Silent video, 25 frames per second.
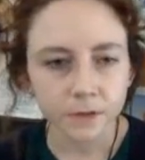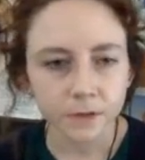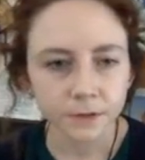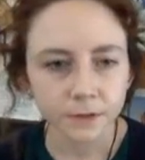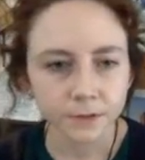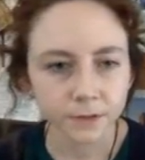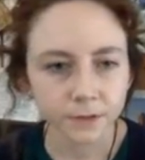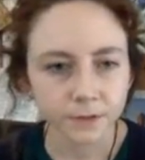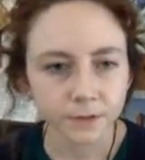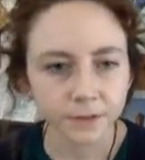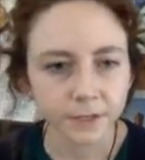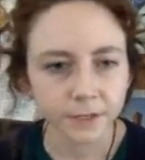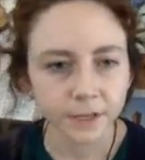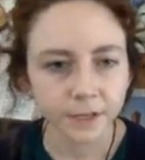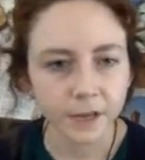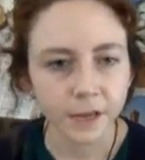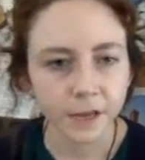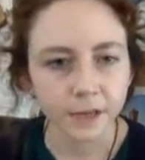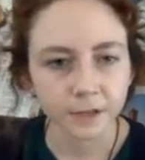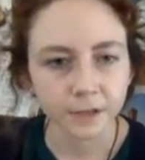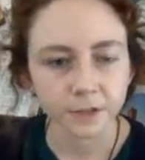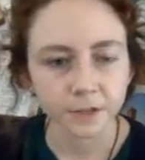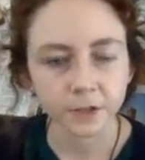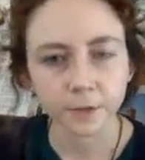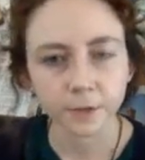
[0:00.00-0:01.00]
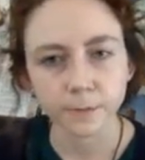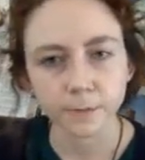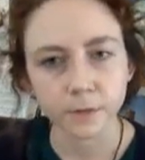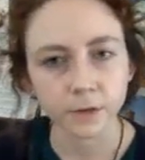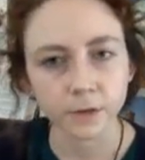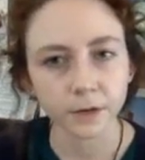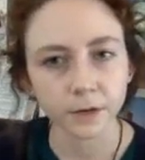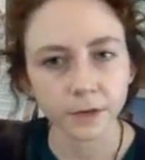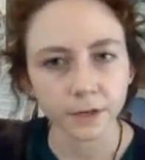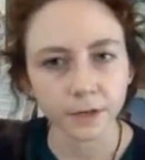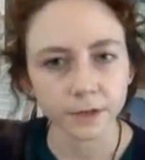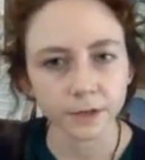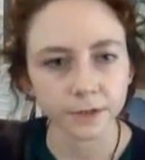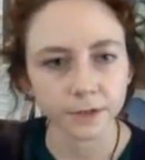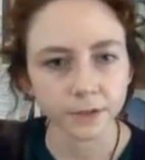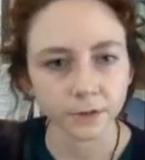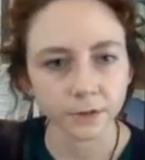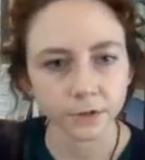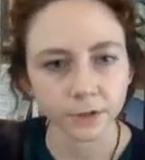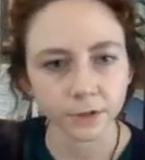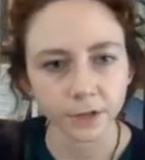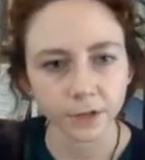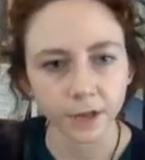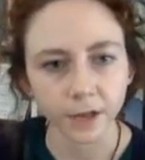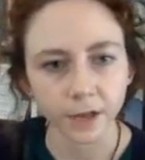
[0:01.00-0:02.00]
So CA is community
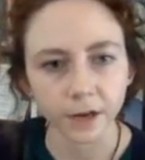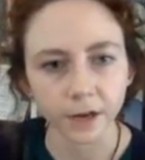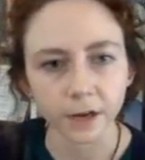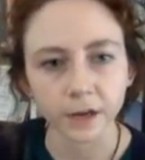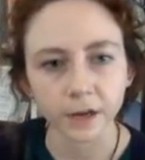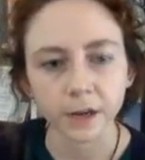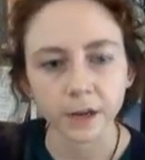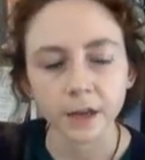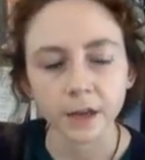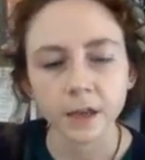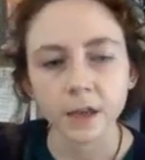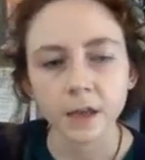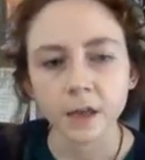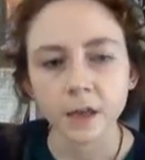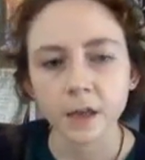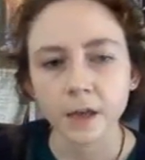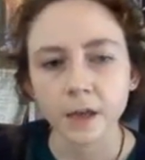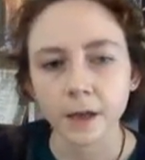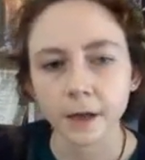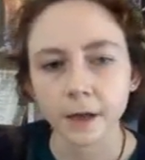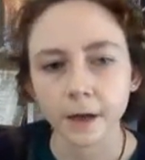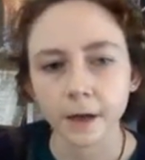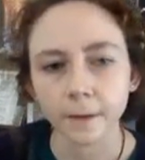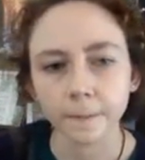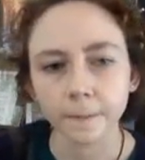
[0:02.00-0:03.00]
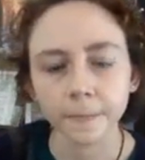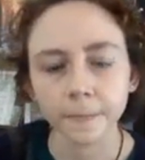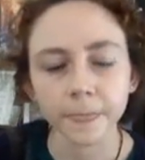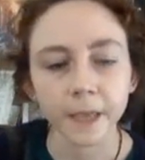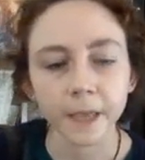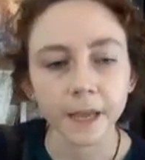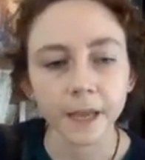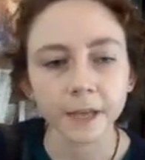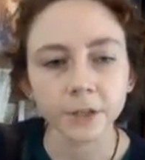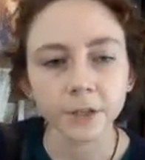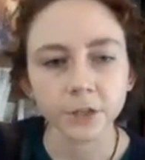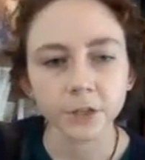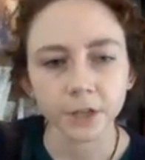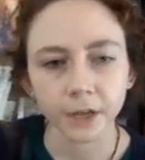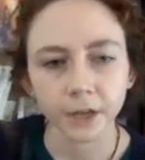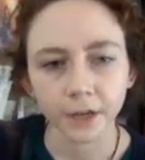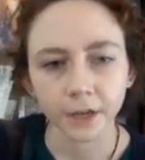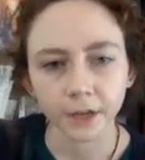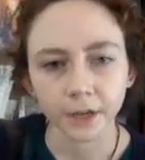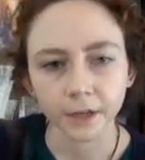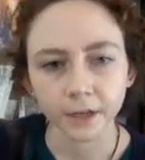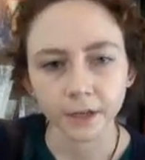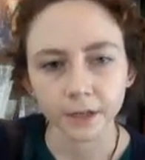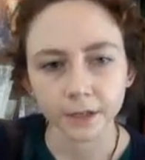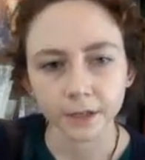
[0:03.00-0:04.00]
associated,
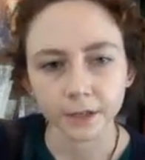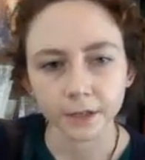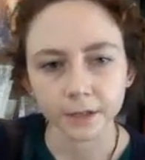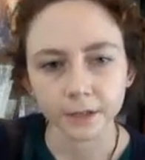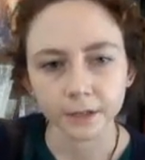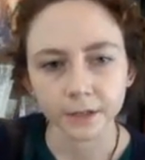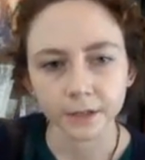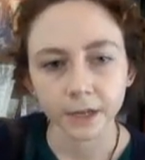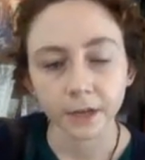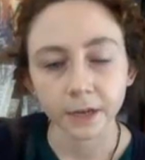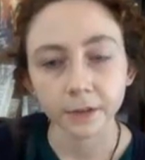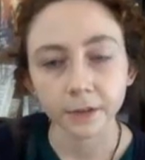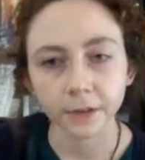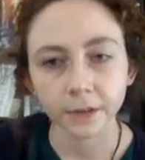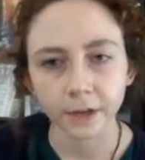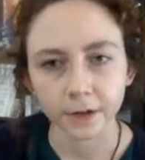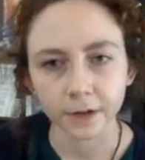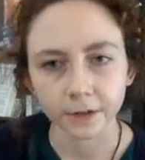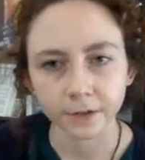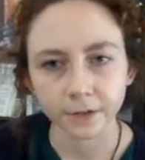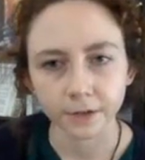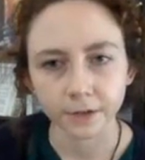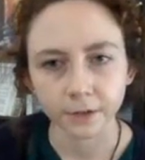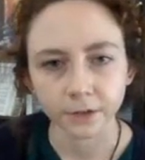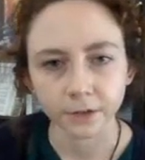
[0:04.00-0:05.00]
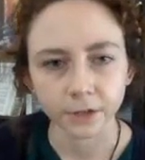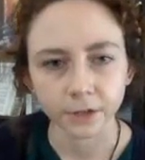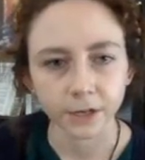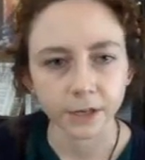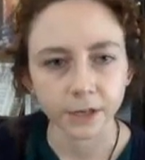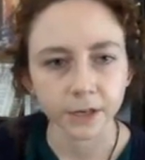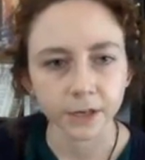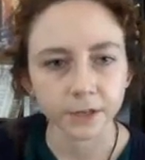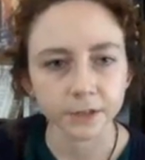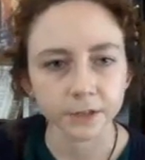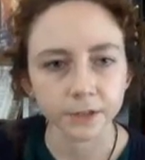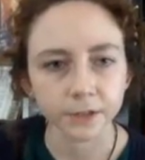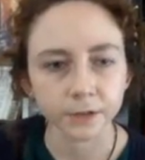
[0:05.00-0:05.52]
HA is healthcare associated.